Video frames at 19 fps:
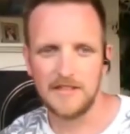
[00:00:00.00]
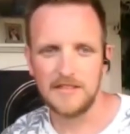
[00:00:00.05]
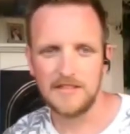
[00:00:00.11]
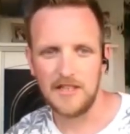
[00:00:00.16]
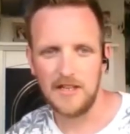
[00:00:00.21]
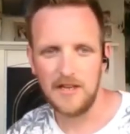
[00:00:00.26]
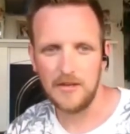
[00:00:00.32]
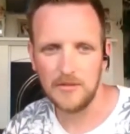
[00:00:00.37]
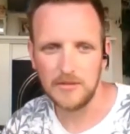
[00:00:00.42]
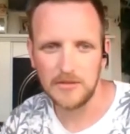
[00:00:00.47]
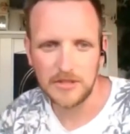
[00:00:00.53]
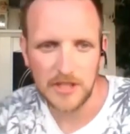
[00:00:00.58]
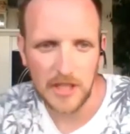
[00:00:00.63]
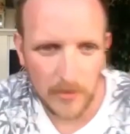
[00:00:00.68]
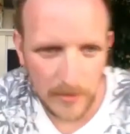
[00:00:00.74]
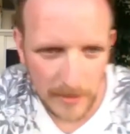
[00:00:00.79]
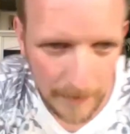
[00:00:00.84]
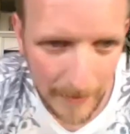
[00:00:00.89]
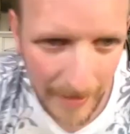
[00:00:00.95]
So
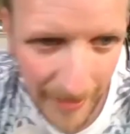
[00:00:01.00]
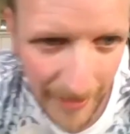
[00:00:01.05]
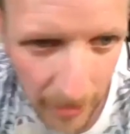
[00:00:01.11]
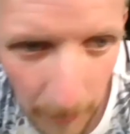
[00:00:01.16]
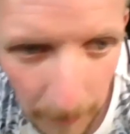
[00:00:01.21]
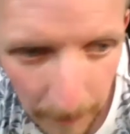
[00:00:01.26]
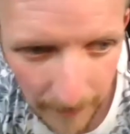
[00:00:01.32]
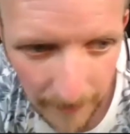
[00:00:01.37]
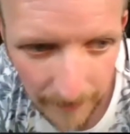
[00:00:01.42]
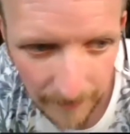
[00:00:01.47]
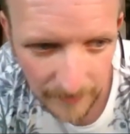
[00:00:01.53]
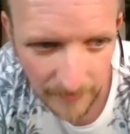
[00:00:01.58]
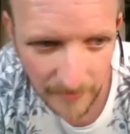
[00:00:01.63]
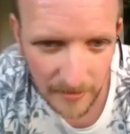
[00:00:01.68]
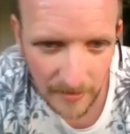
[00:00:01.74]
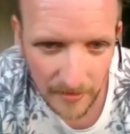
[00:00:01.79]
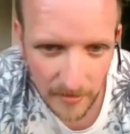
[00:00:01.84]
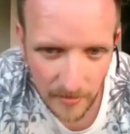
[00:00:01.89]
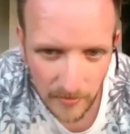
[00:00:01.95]
slowly back up.
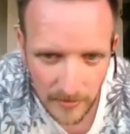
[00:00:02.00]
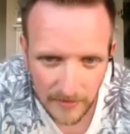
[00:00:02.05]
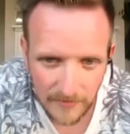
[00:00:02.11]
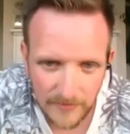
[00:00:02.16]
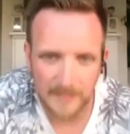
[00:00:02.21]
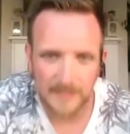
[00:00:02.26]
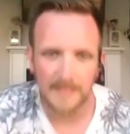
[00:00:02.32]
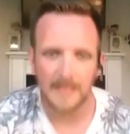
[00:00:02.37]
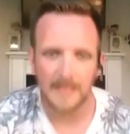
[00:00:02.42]
Whenever you